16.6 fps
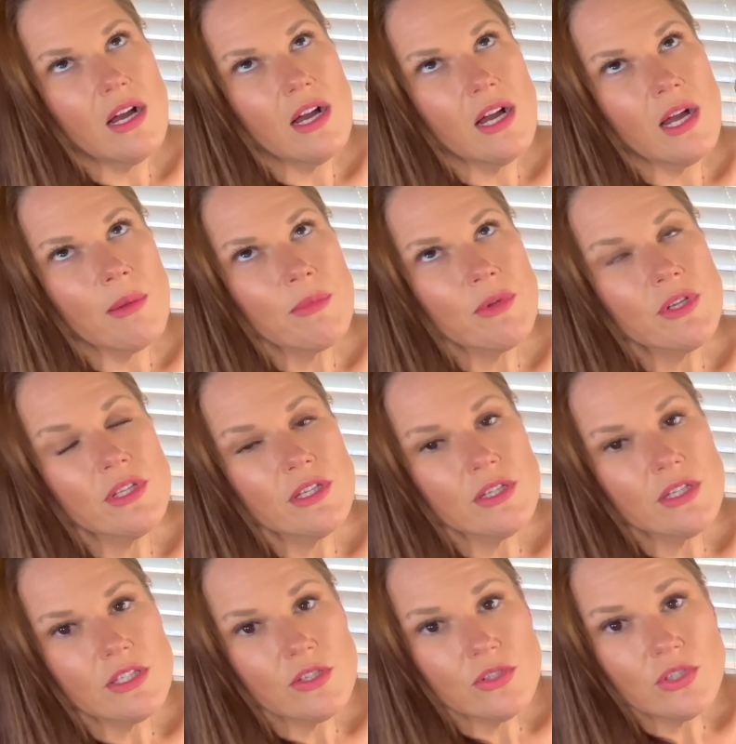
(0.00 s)
you're
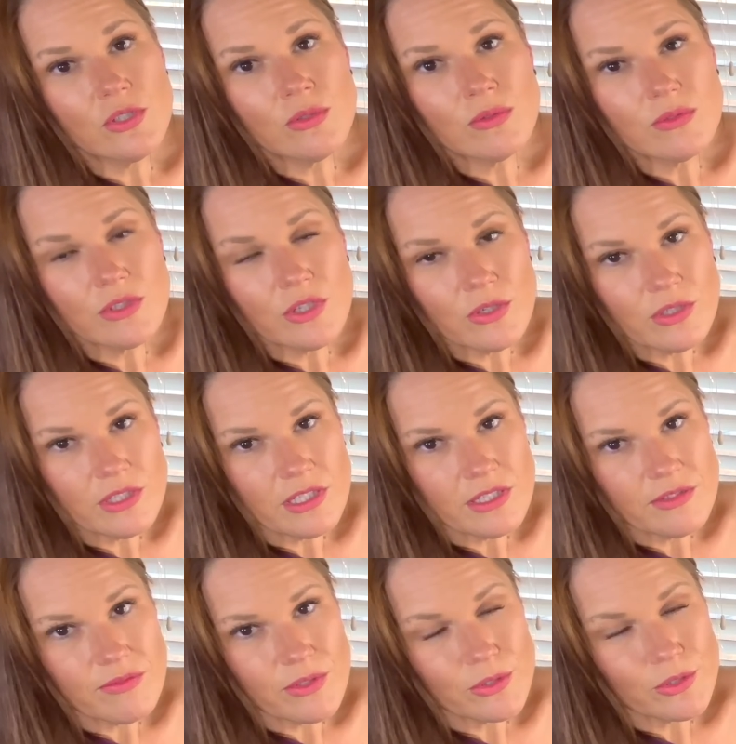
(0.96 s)
in
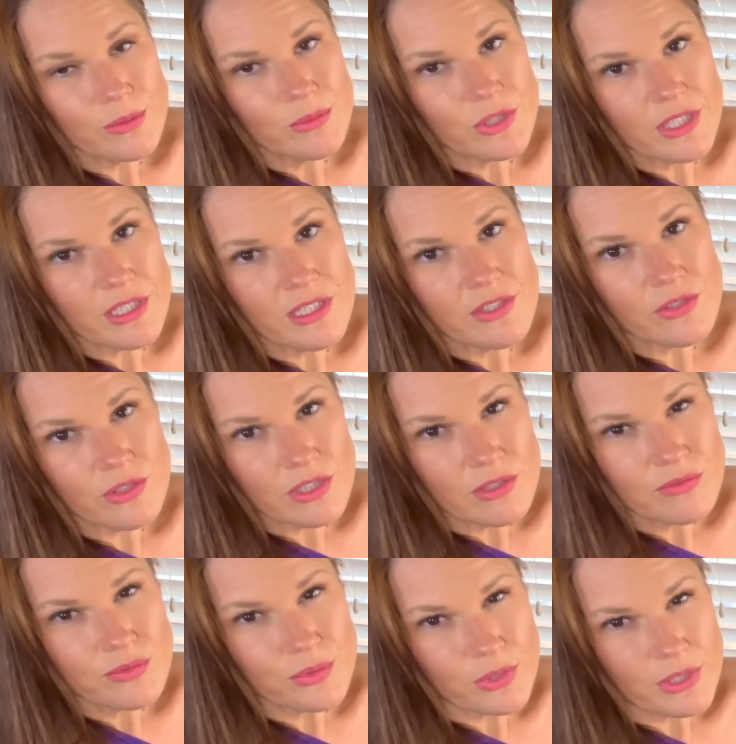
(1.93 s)
the Virgo I'm looking at, you're
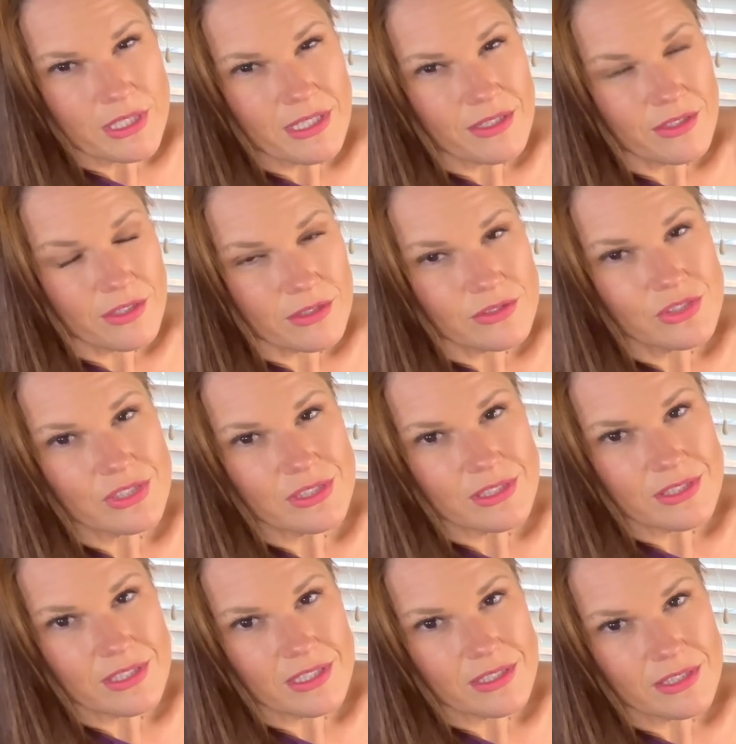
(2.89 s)
not fully acknowledging
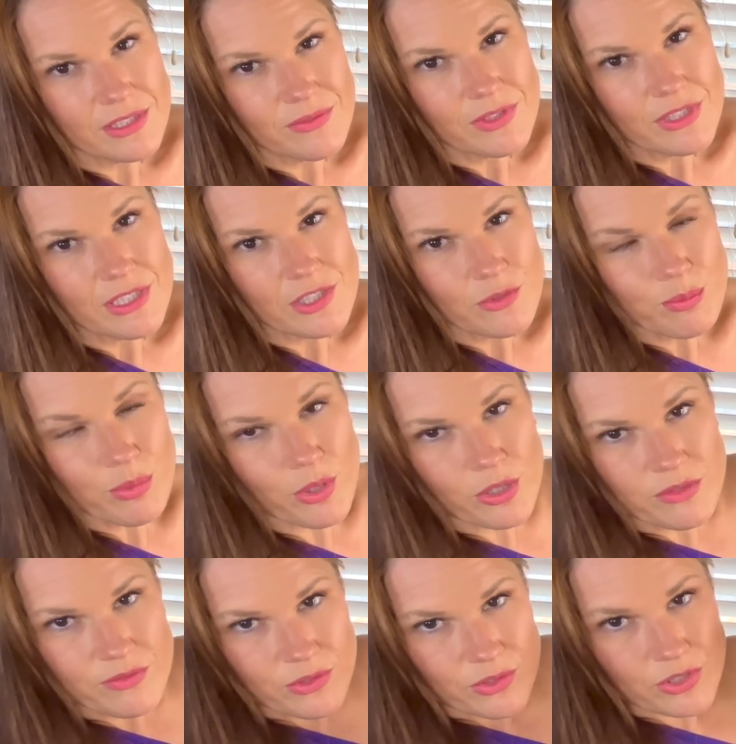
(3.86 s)
these activities. Part
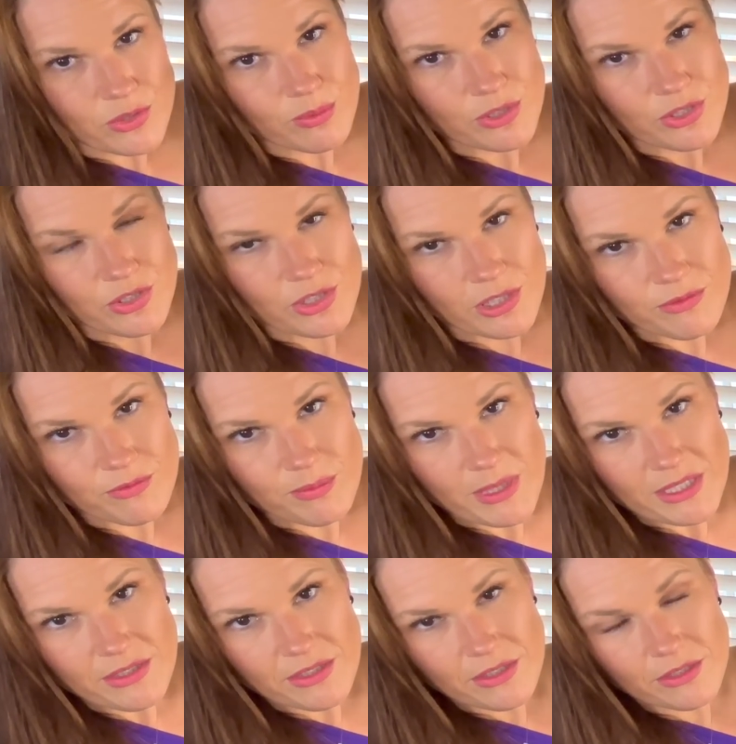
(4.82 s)
of you is switched off
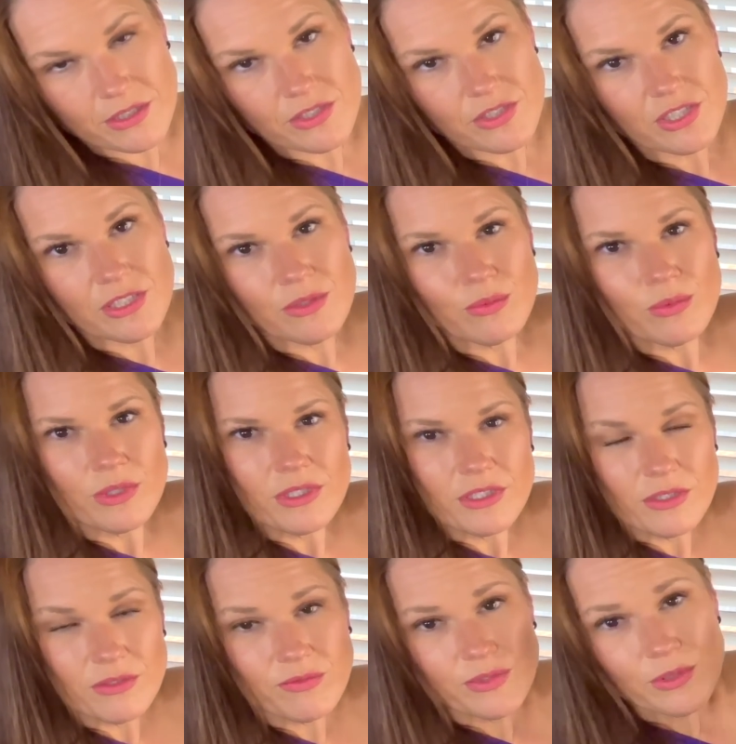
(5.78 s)
back there because you don't want,
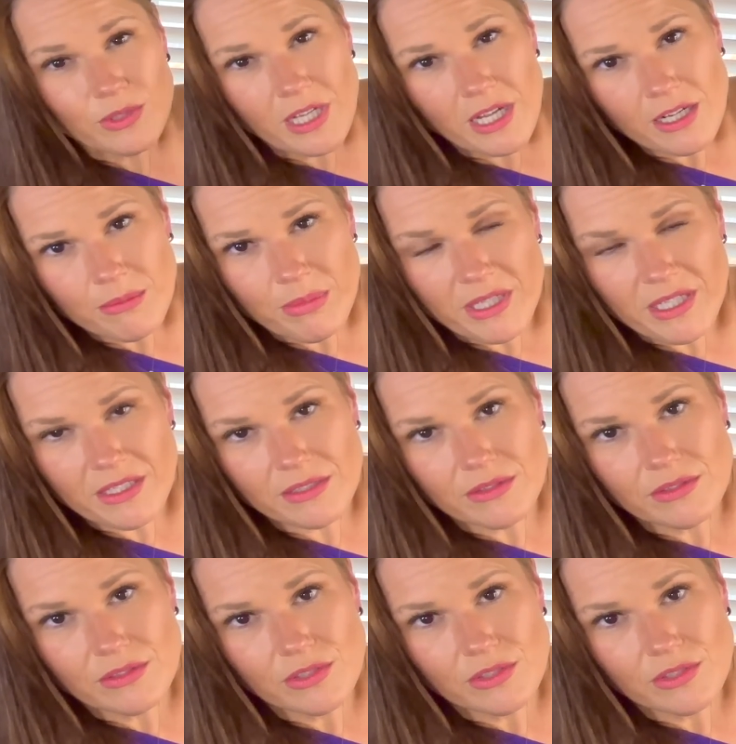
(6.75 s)
you feel kind of bad.